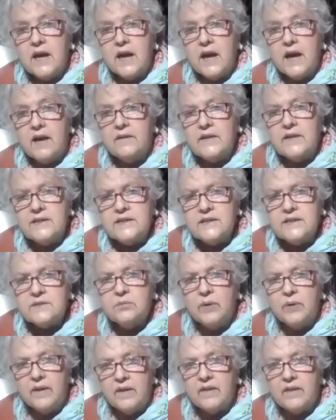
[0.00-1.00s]
And this
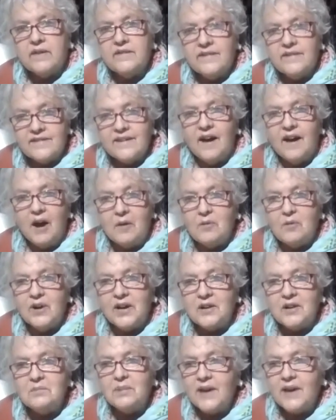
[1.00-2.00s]
is how I work
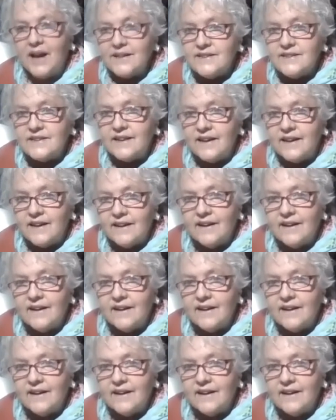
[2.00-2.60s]
in plastic.